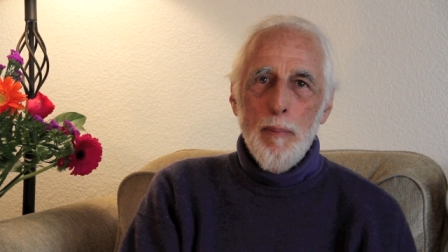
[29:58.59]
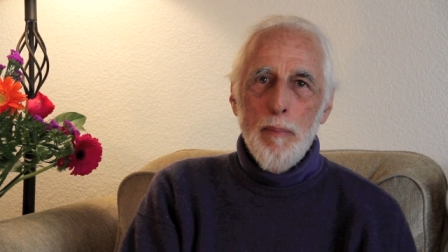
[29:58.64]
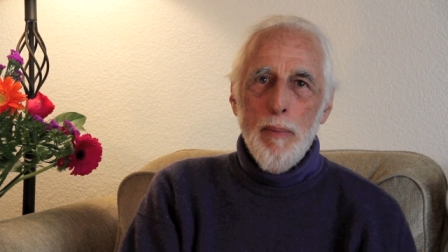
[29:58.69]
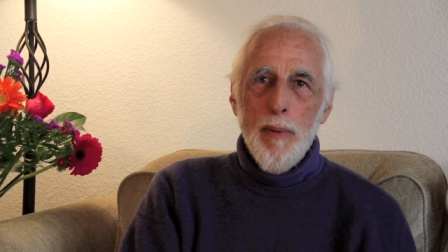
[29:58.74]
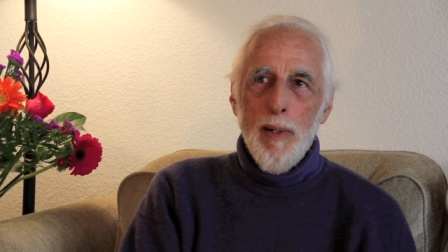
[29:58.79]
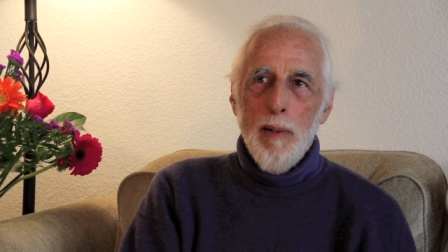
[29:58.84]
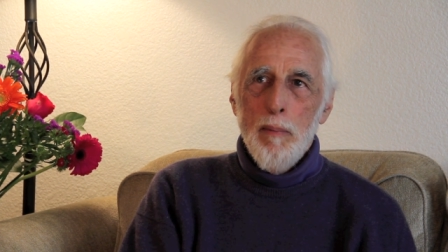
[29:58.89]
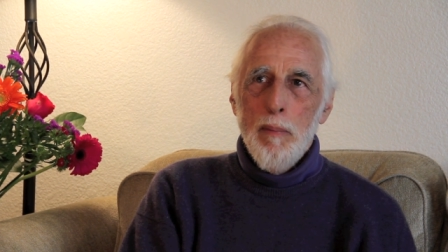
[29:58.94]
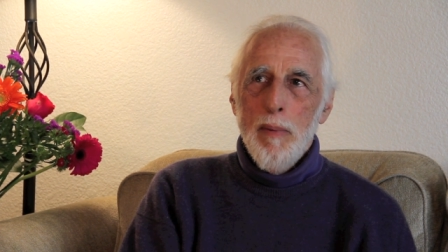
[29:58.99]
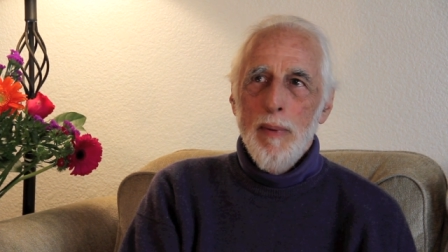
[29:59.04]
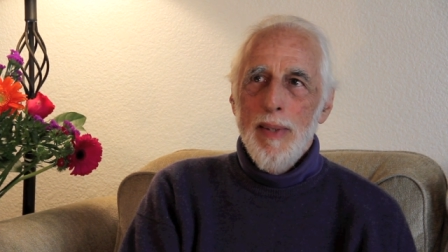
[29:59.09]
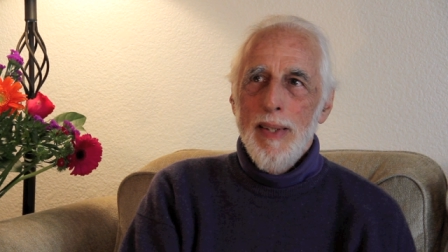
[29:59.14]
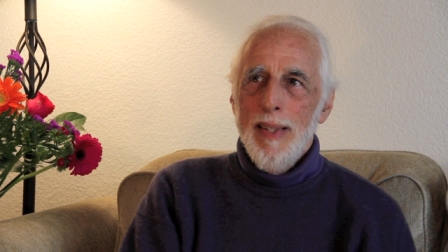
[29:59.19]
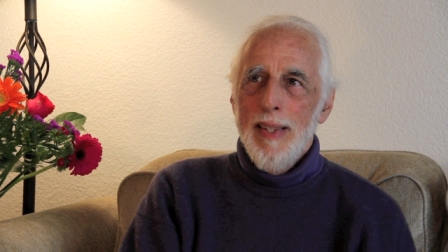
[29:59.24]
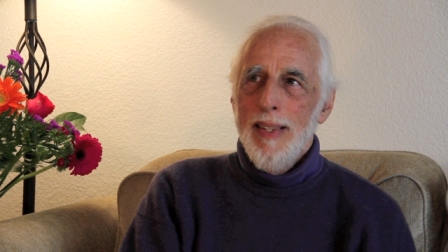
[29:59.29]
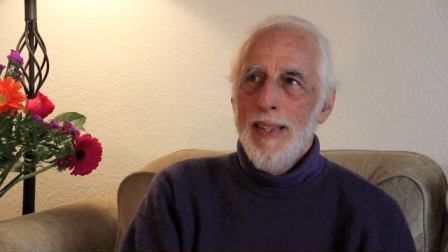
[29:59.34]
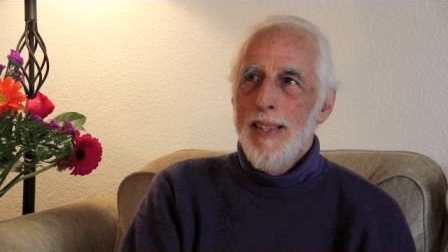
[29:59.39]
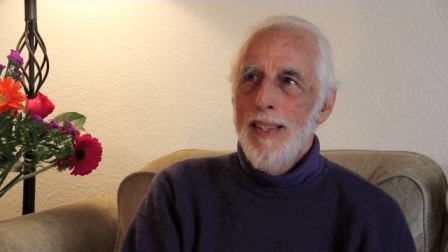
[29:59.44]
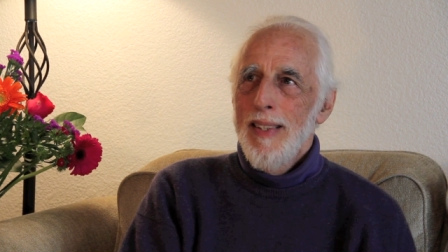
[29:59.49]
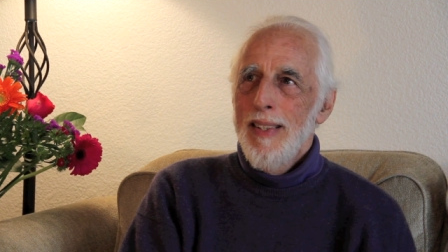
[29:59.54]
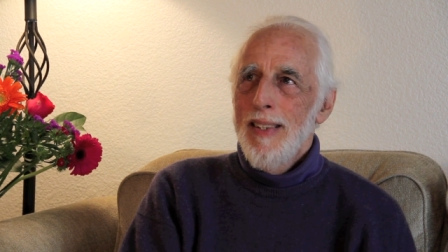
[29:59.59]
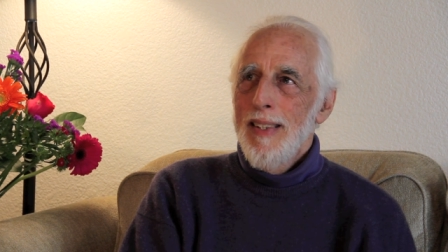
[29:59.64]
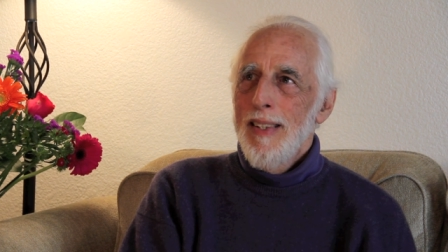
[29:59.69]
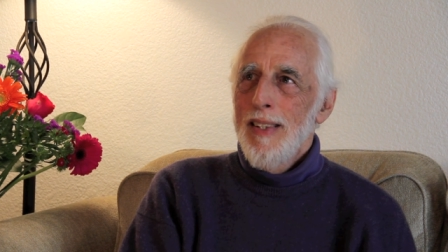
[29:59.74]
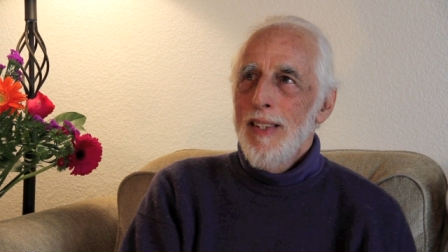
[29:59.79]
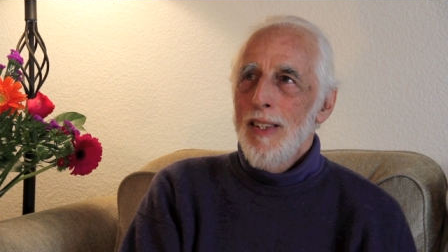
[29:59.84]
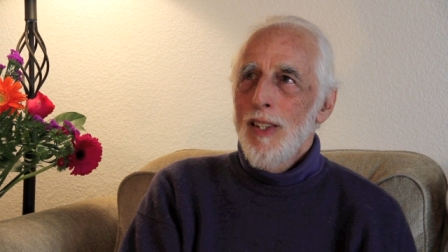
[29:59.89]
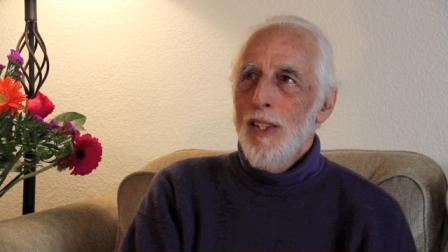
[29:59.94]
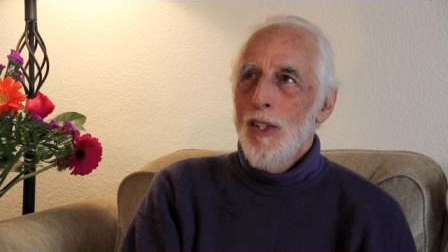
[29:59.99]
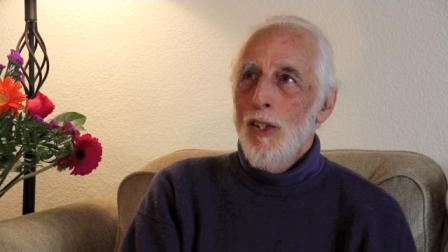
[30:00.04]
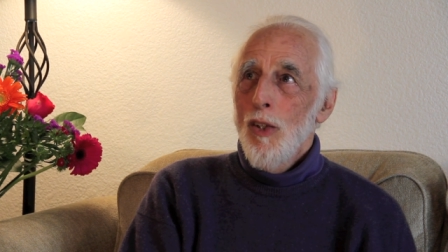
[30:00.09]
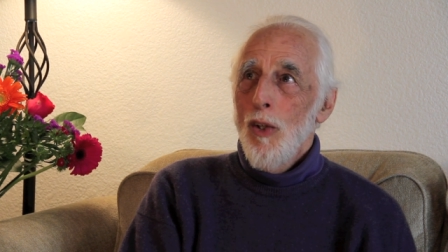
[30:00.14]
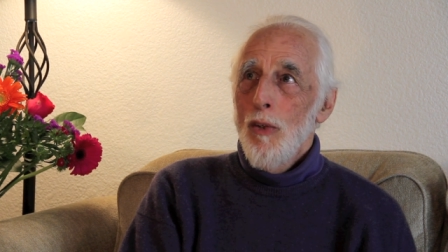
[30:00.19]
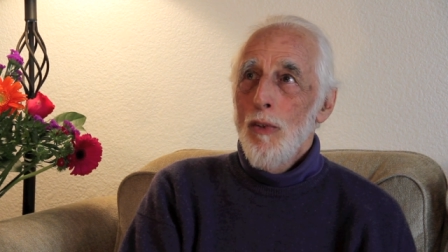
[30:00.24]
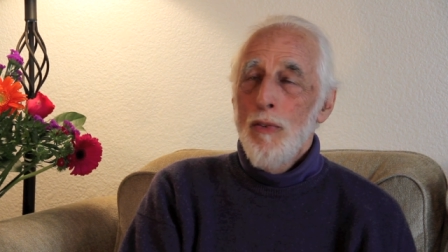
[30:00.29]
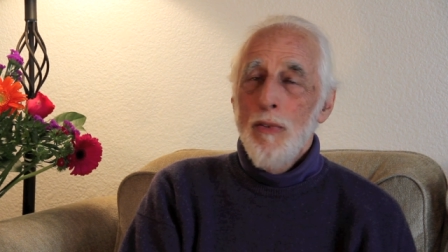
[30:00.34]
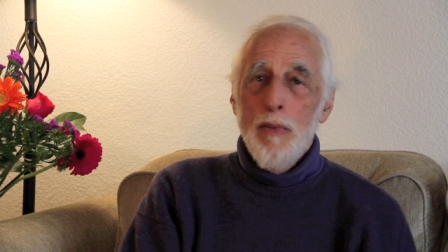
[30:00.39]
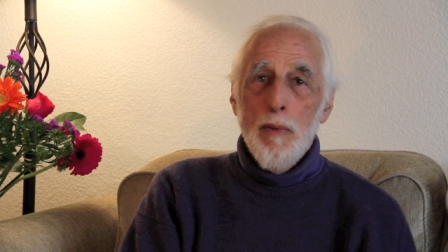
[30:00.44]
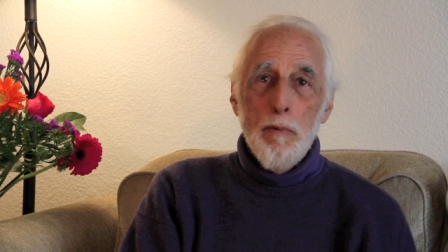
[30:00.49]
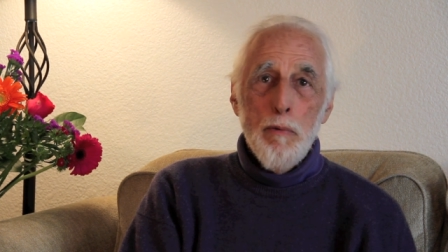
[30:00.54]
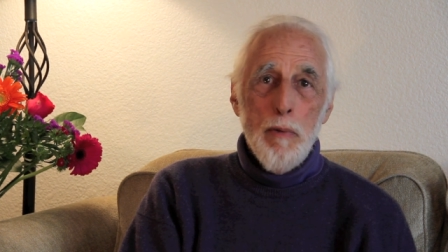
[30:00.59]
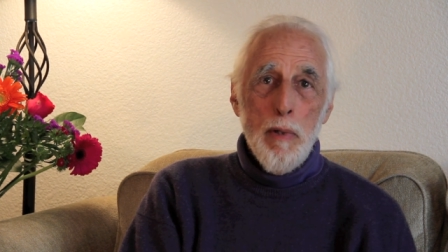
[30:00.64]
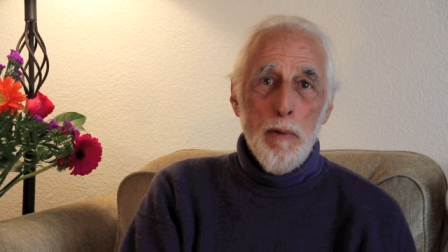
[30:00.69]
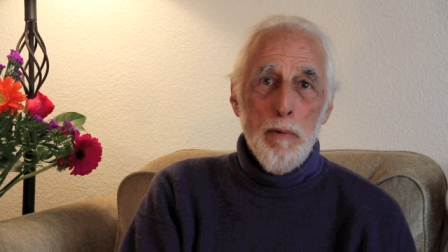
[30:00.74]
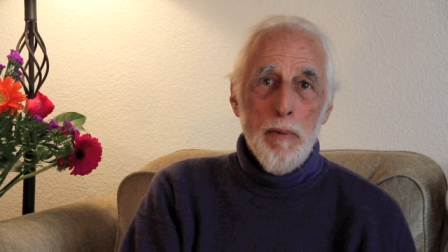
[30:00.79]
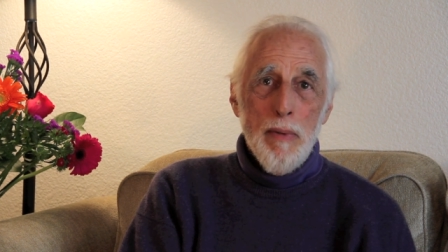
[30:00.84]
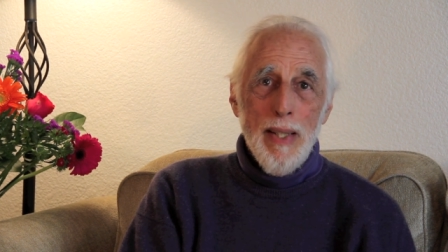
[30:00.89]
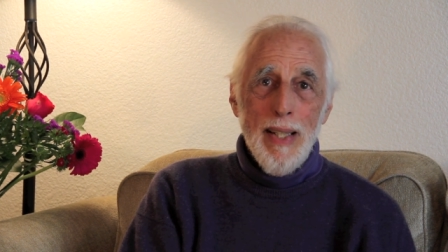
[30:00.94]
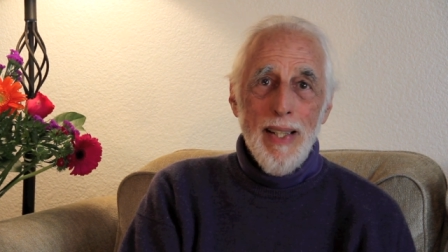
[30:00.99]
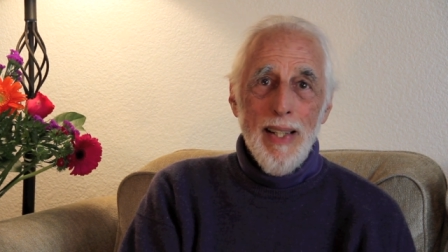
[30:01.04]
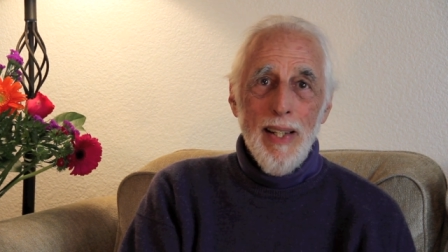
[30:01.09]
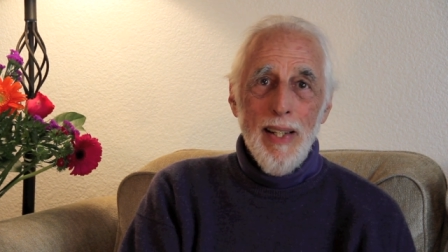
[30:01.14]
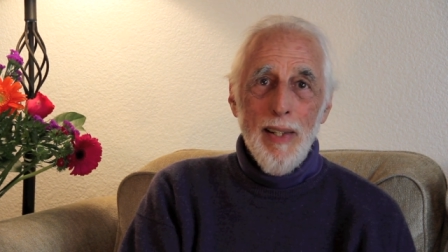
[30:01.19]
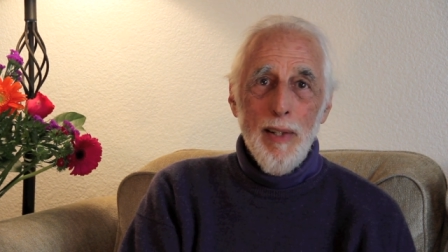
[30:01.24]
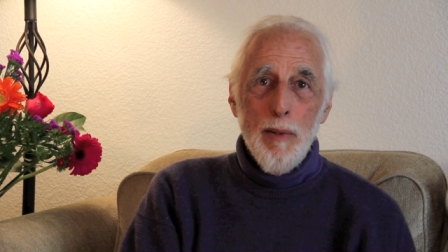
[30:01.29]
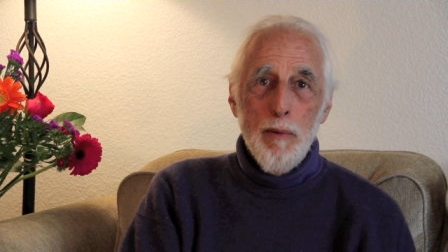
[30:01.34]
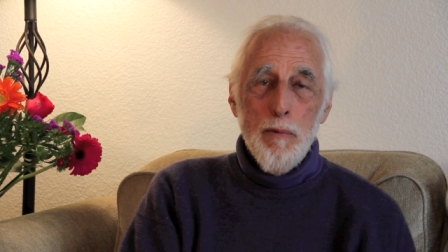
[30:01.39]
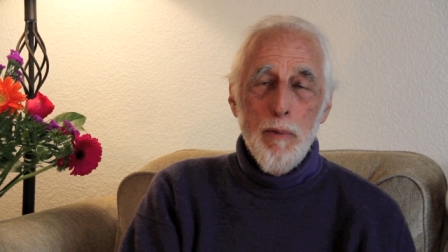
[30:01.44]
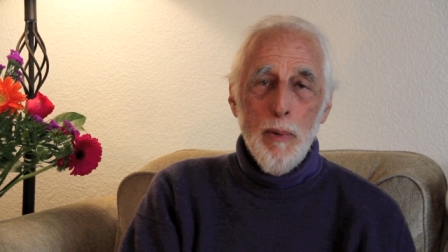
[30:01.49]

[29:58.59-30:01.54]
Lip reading: probably close to 50 now,